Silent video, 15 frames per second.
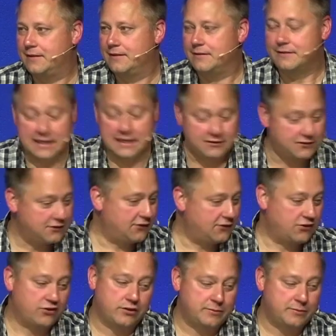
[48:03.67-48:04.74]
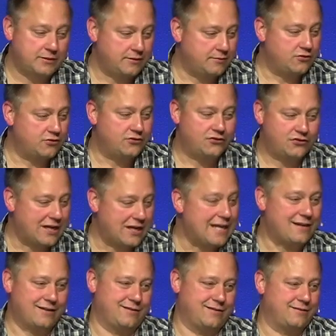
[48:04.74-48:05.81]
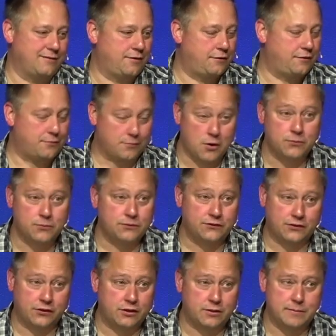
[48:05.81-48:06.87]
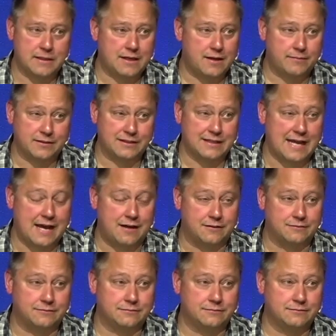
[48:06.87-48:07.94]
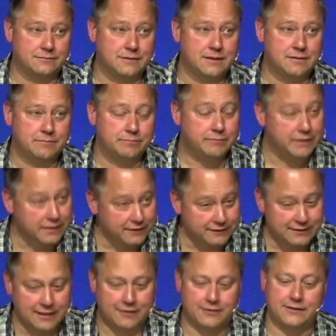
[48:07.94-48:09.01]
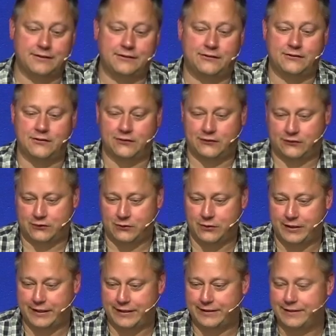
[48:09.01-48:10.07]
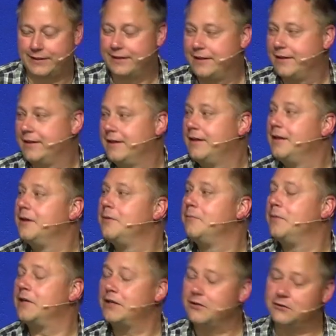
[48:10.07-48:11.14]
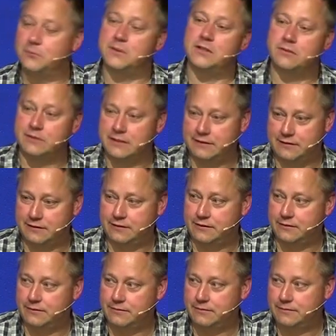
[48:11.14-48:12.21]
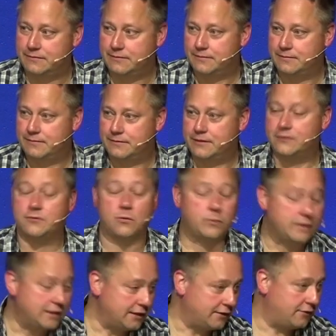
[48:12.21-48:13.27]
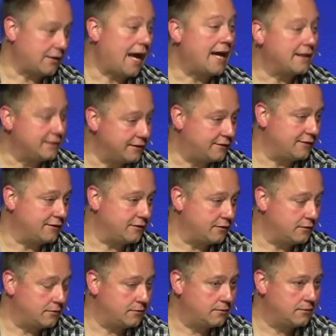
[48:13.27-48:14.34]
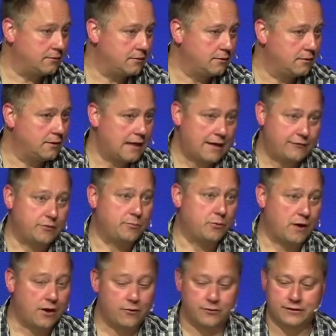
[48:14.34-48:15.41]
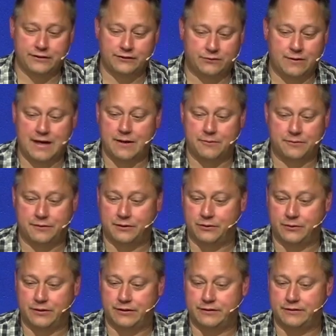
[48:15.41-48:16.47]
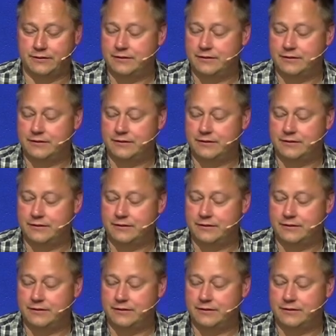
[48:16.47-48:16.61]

Nations are going to be shaken. Thrones are going to be coming down militaries destroyed. But here's what you need to do. Here's what we need to, I need to do. Have your priorities right with the Lord.